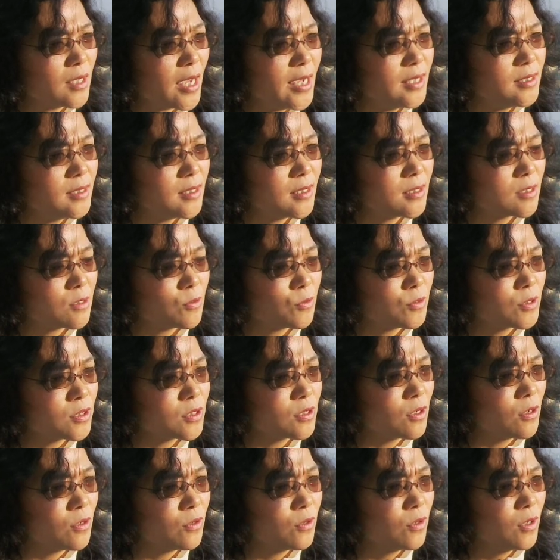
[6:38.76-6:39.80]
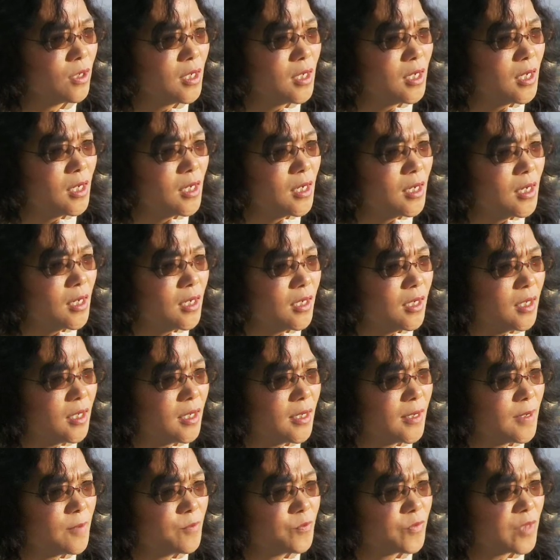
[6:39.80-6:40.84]
the 80s, there was still
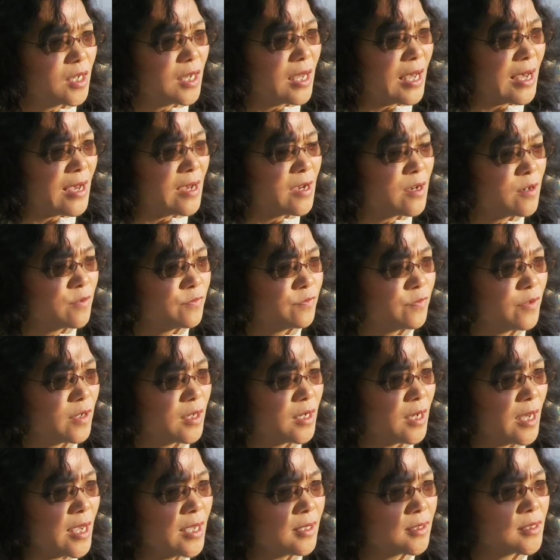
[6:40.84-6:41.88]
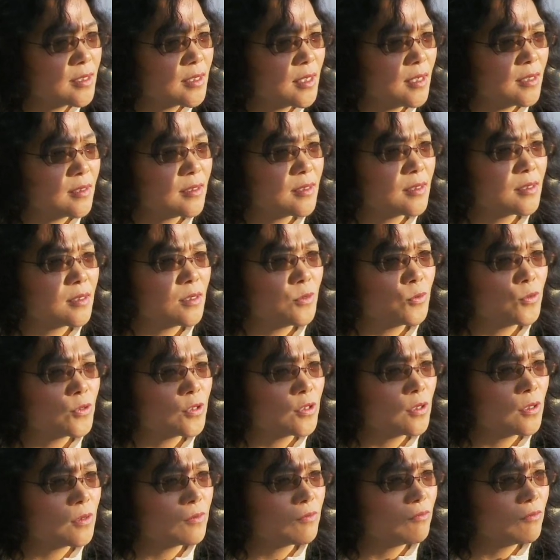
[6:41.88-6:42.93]
air of innocence. There
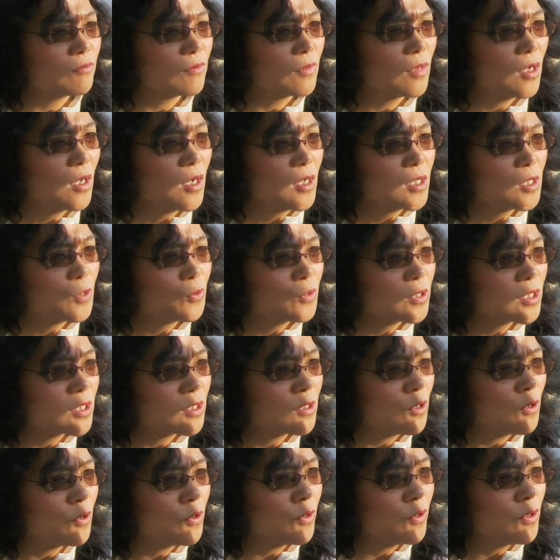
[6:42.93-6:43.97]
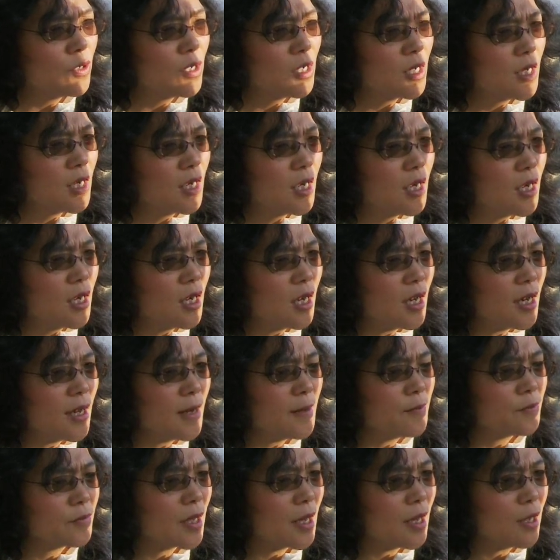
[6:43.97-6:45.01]
was still
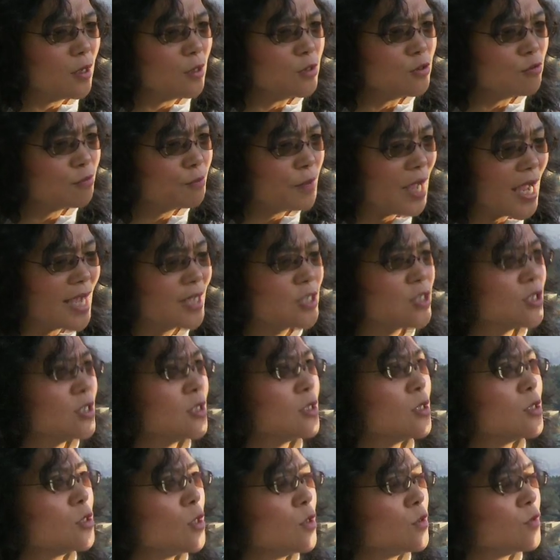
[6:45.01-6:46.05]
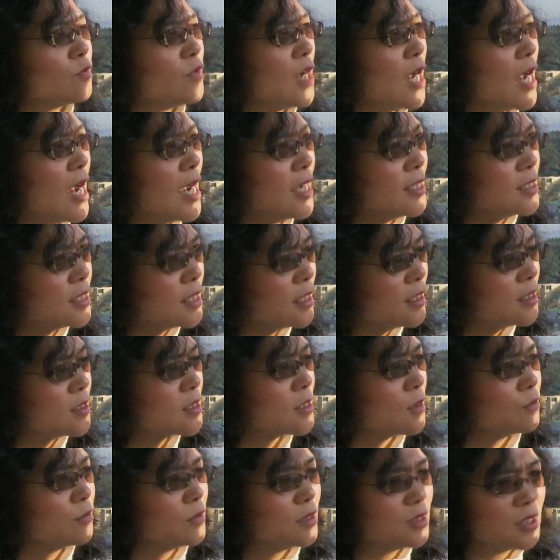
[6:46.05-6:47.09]
lots of passion, a sort of
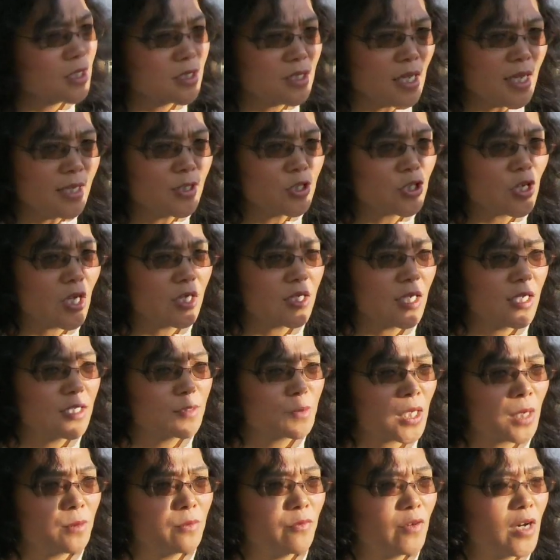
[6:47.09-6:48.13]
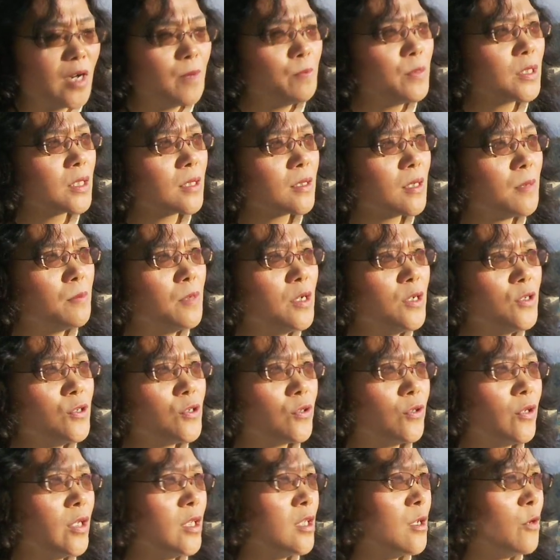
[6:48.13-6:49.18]
idealism. And today, China has become very
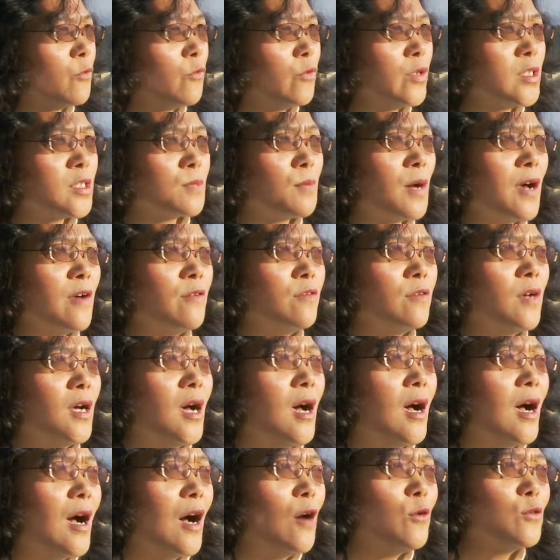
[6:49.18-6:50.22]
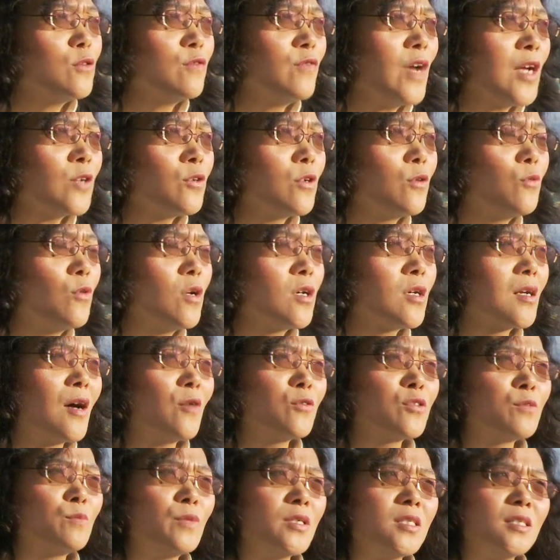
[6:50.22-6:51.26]
commercial. I was a factory worker. I
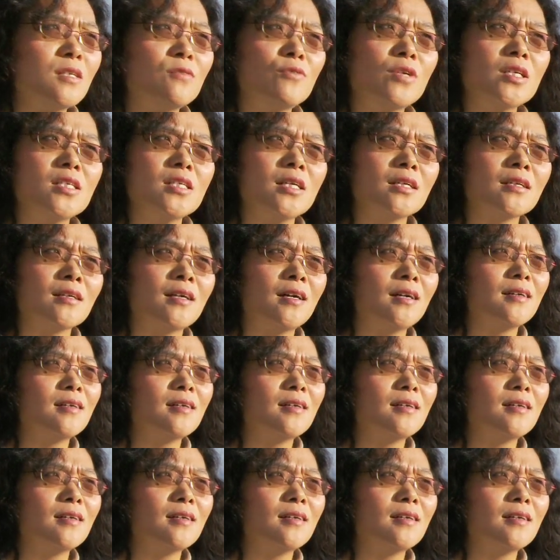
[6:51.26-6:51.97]
was busy reading